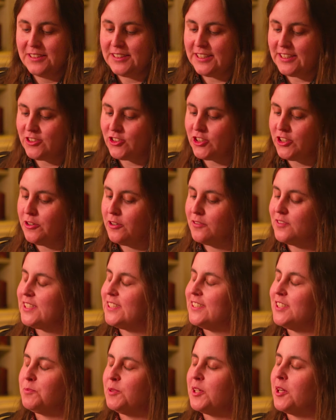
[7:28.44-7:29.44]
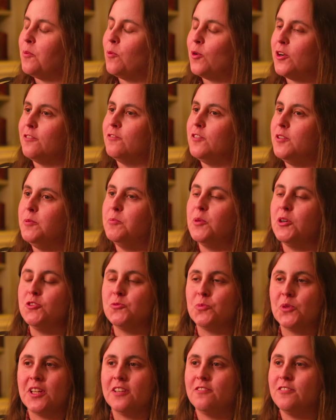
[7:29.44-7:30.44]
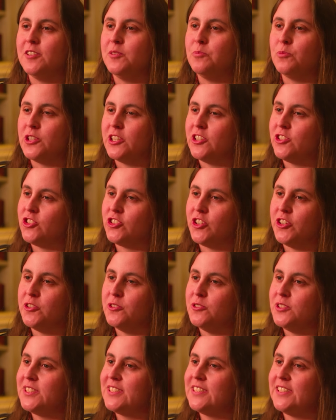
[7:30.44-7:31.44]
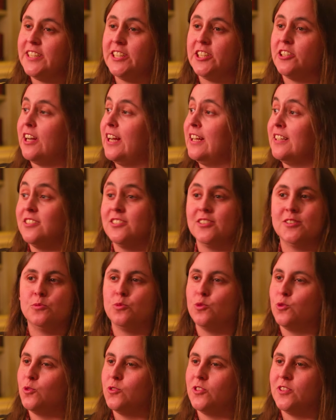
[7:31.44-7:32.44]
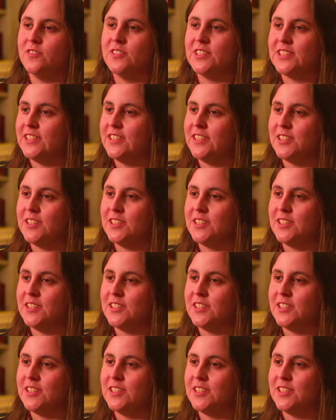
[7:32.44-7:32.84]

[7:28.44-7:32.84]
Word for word: That show obviously has become one of the most beloved British shows here and abroad, obviously.